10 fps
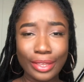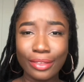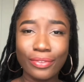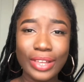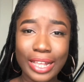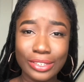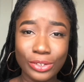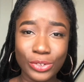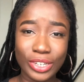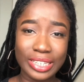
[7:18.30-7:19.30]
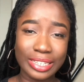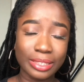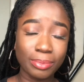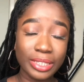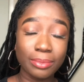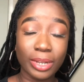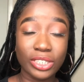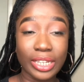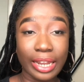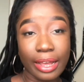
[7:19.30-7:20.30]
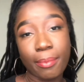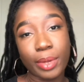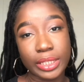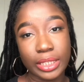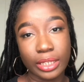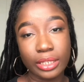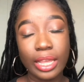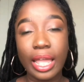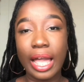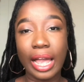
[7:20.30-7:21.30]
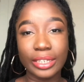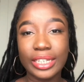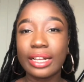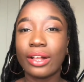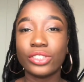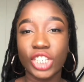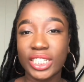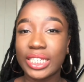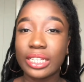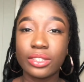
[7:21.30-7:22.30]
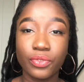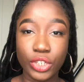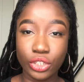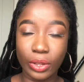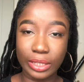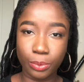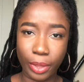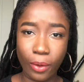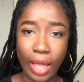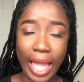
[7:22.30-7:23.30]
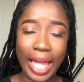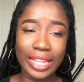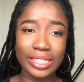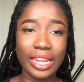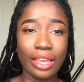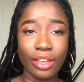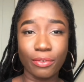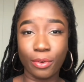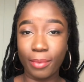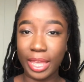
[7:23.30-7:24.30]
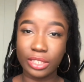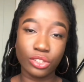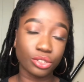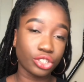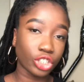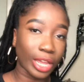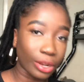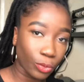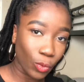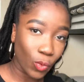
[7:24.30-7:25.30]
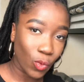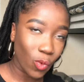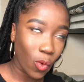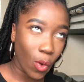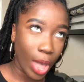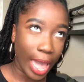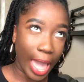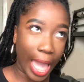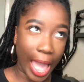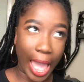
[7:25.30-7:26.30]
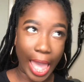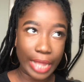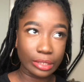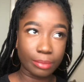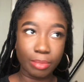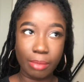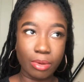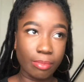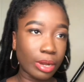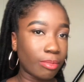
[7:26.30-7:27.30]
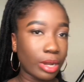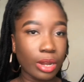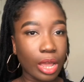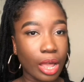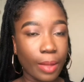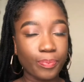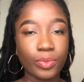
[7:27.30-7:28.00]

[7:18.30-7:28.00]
if you guys enjoyed it, please smash the like button and check out Jen Slick's video as well, and tell her you're from Esther's channel, and blah blah blah blah.